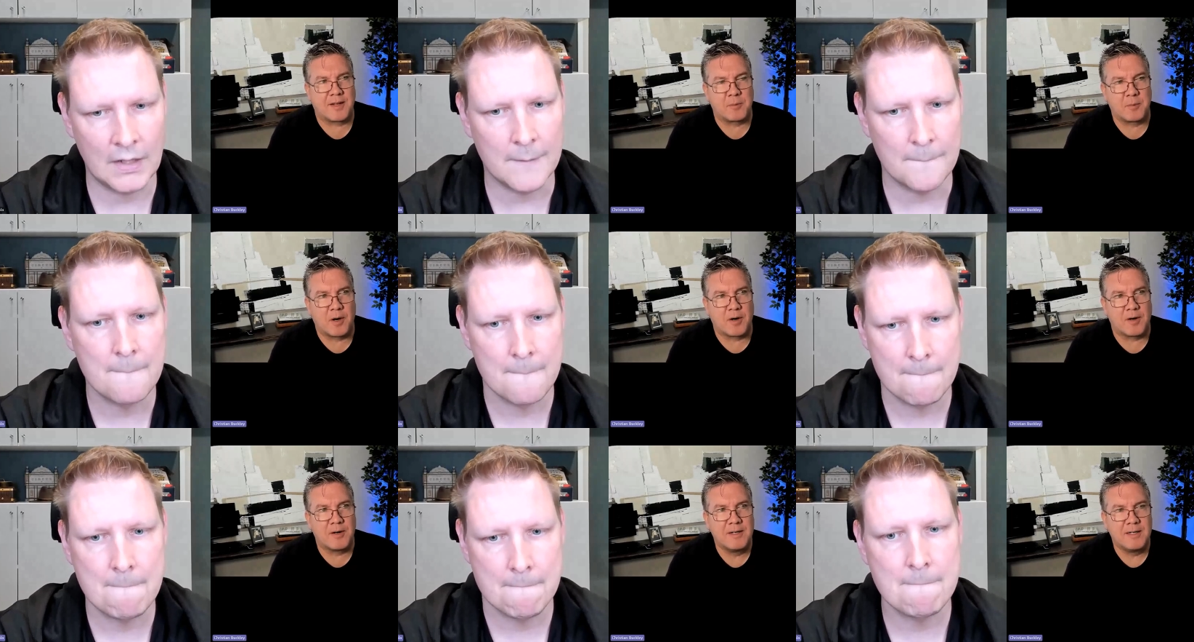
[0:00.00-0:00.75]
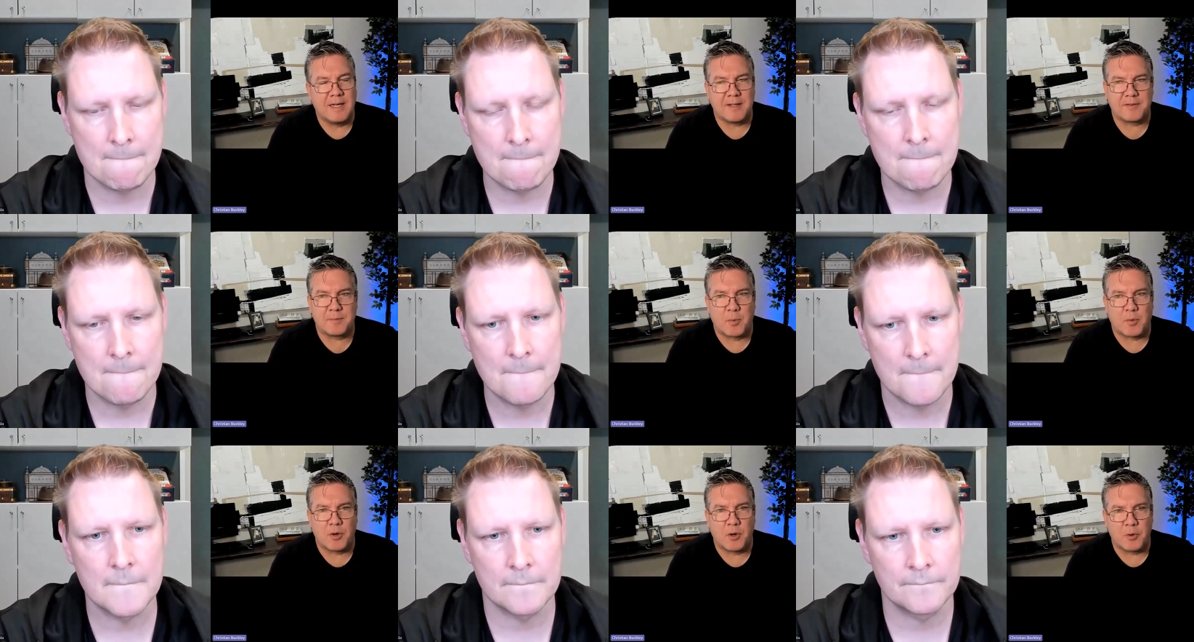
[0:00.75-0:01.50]
Speaker 1: yeah. like where it's
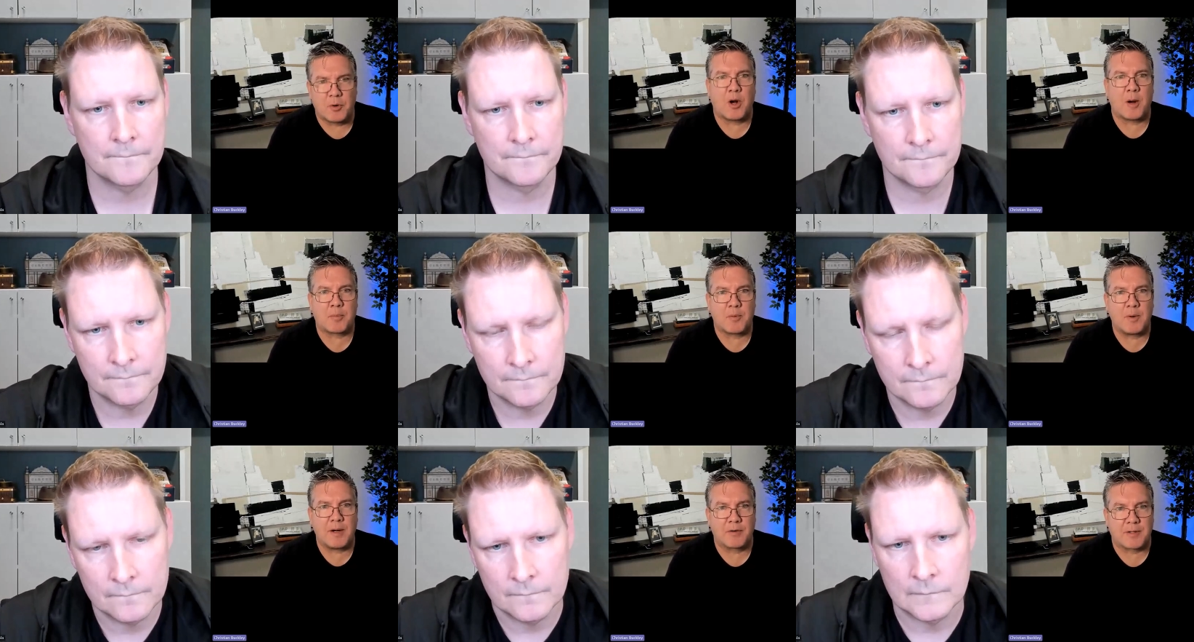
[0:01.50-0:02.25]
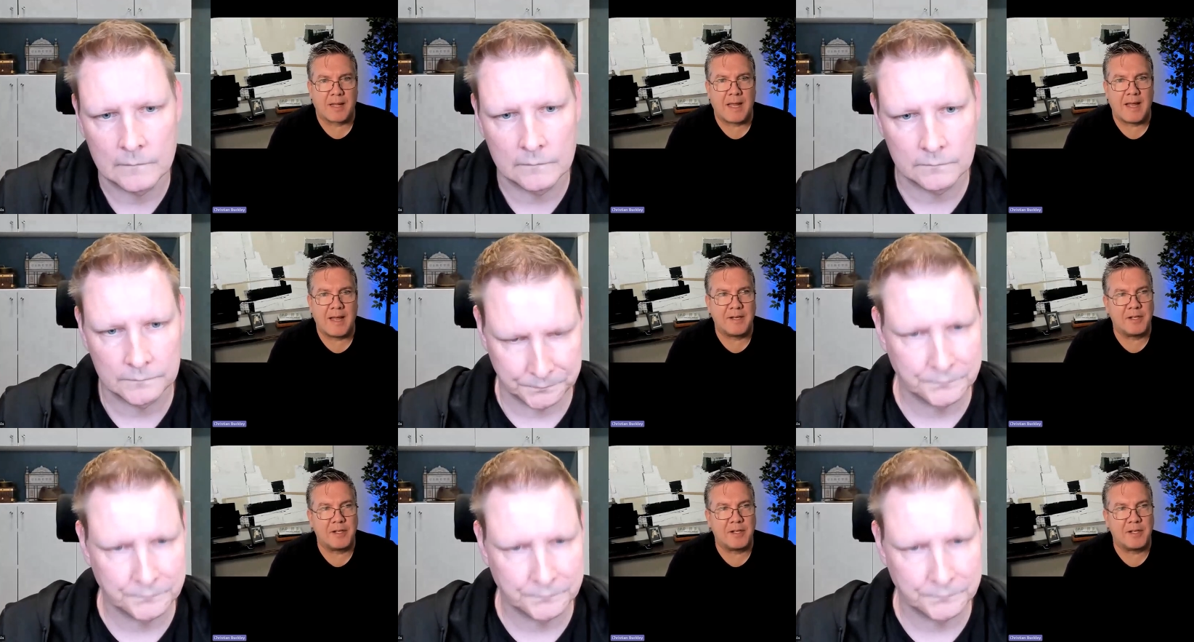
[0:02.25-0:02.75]
more owner-operator led.